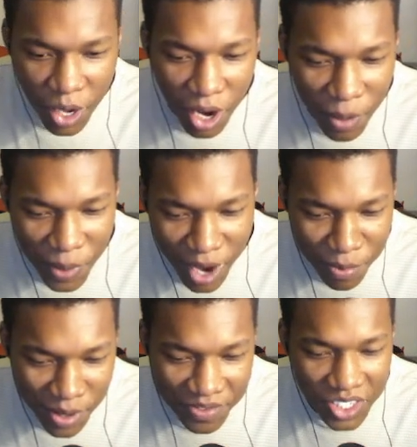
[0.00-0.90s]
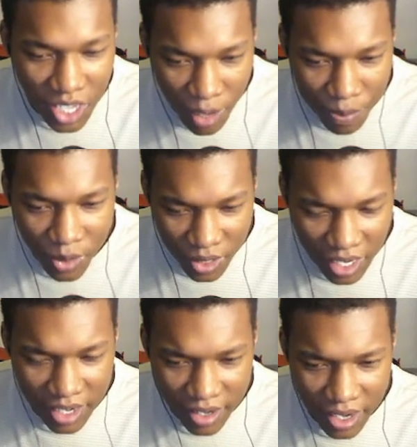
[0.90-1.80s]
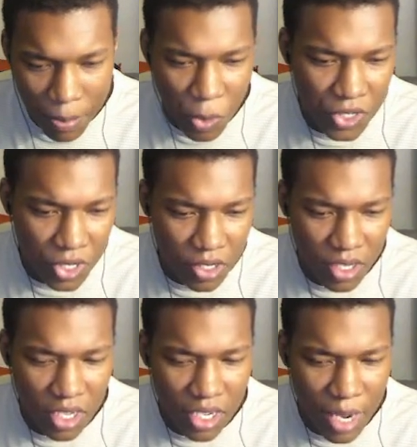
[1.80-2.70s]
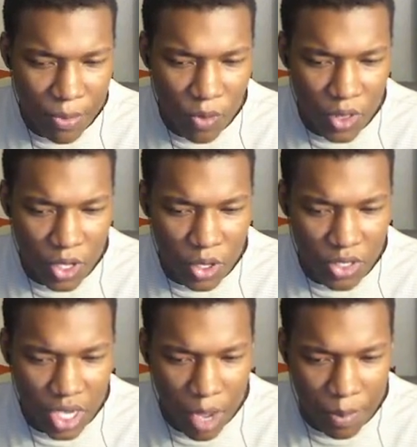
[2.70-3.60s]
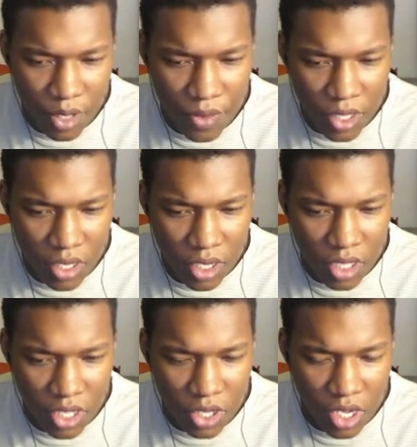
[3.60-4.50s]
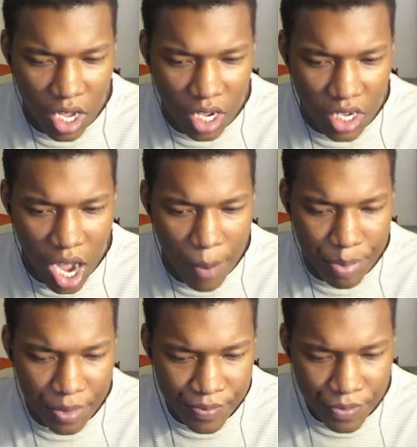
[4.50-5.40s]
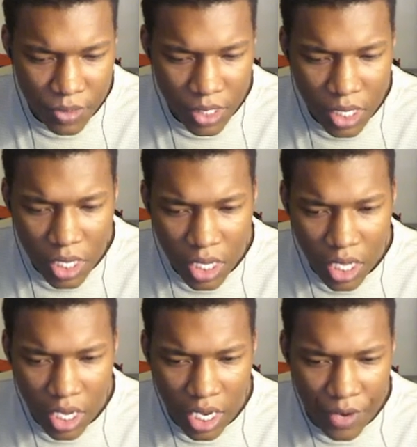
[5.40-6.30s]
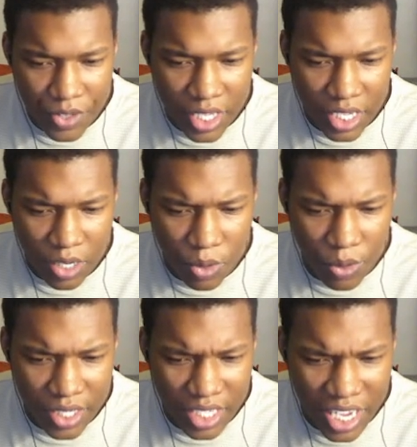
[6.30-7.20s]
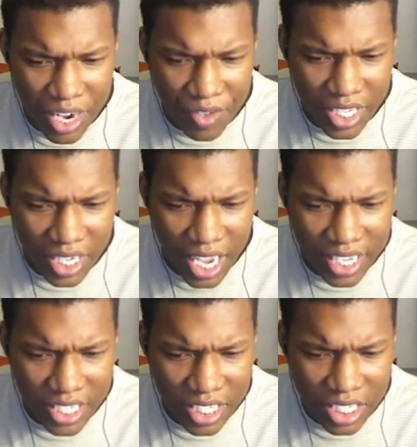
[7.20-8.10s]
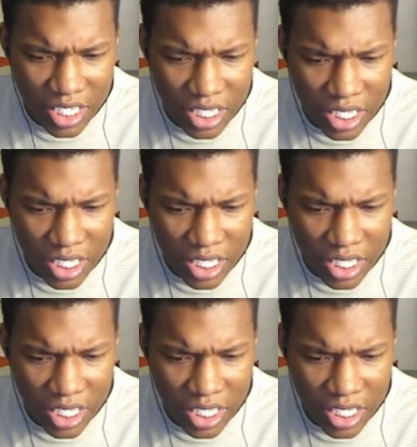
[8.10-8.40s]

All right, Powerpuff stomp. Okay, that move look a little tomp. It look a little comp. And everything. What was it? And everything nice.